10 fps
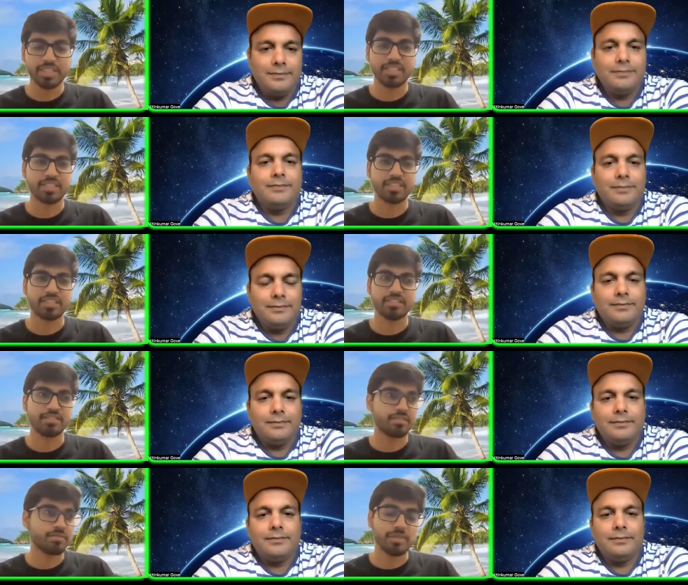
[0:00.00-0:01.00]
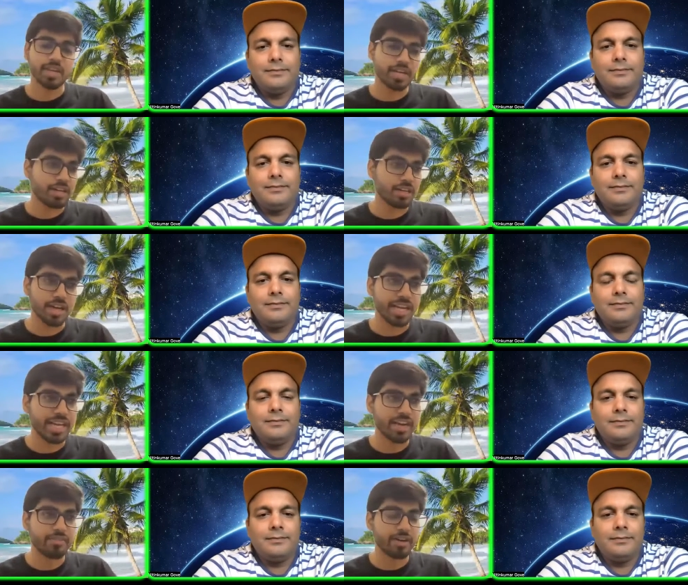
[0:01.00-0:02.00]
Speaker 1: but um, uh, i
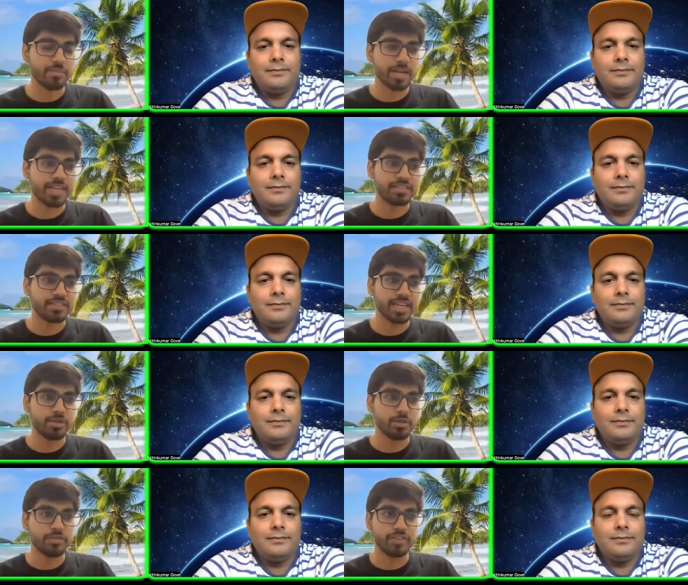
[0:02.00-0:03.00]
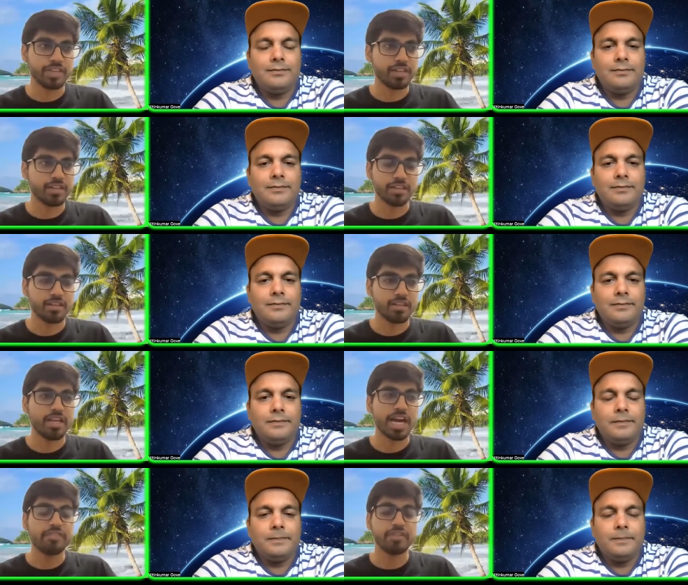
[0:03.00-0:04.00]
have um, at least i don't feel
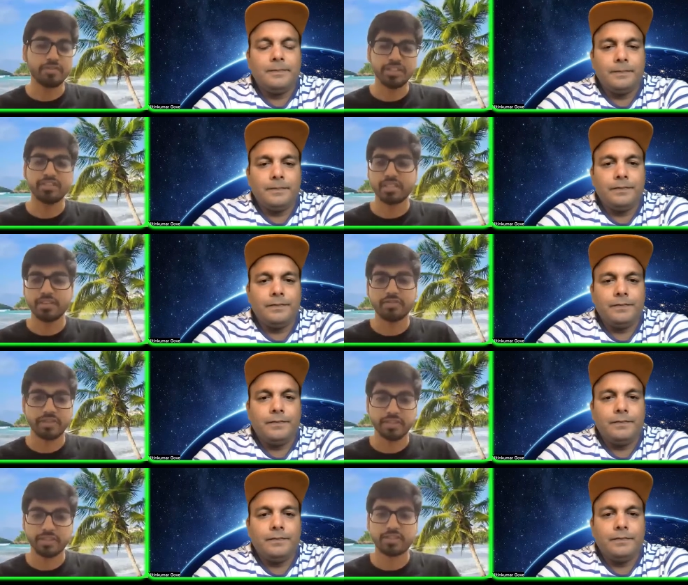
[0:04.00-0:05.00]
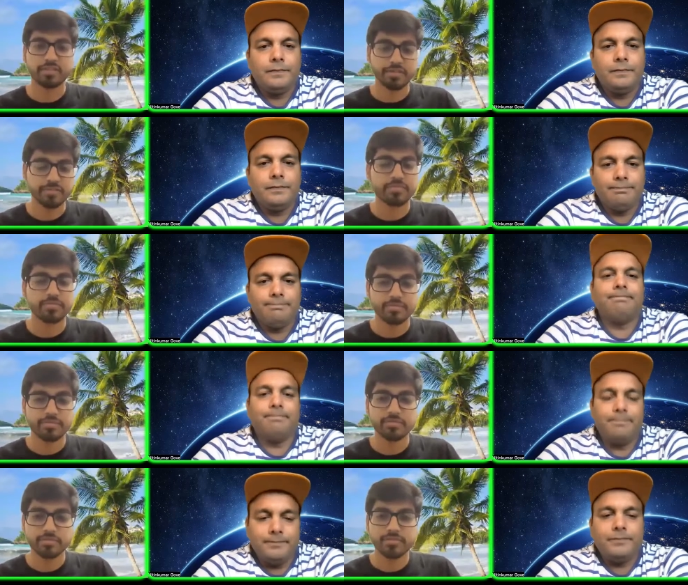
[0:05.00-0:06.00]
i feel very safe here
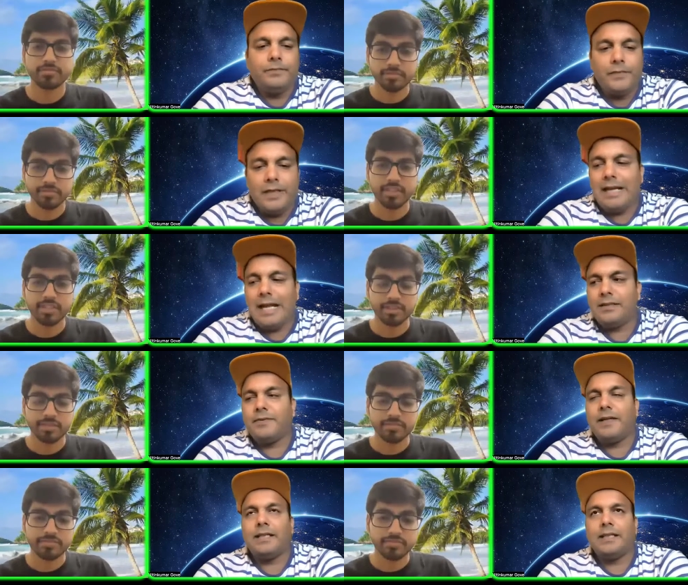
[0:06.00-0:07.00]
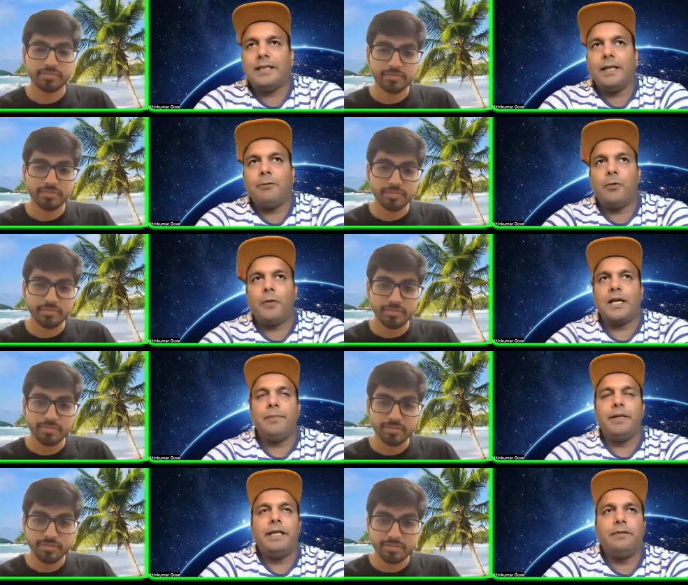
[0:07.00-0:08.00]
Speaker 2: mm-hmm. and yeah. as far as i think what i
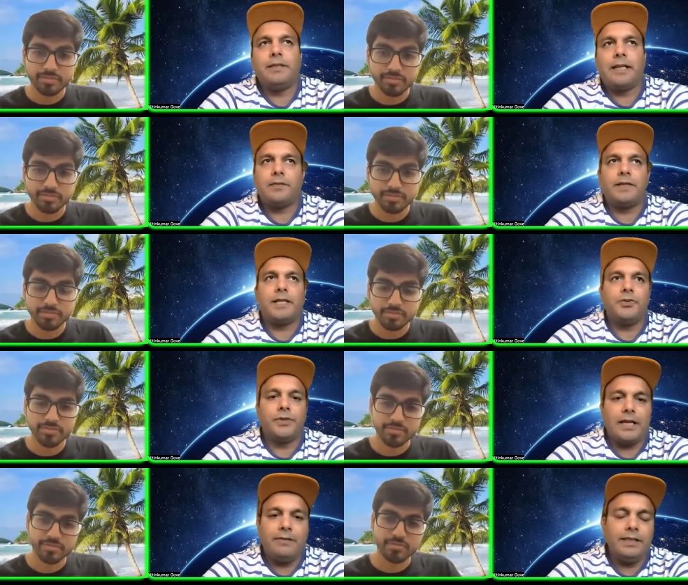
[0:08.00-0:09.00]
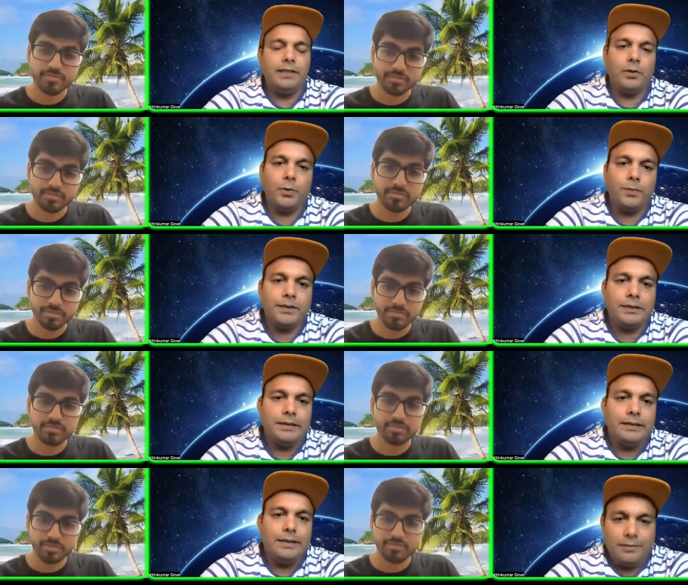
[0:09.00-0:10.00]
believe is as far as you travel in groups
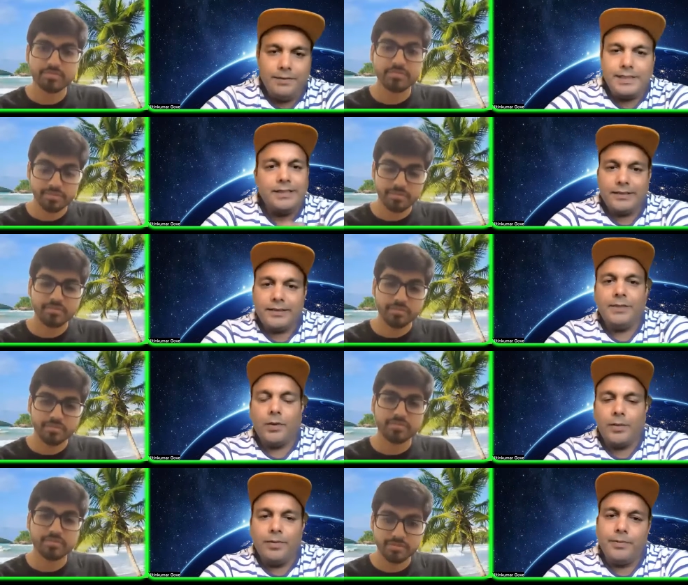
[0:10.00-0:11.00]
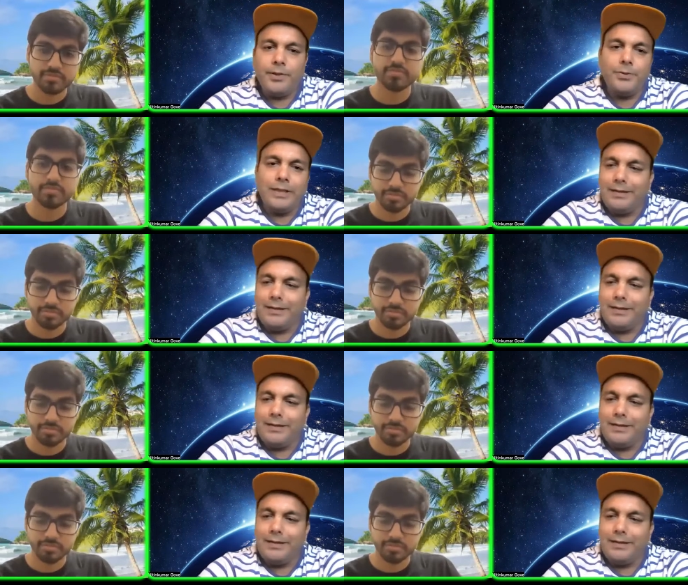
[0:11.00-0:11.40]
which is generally what people do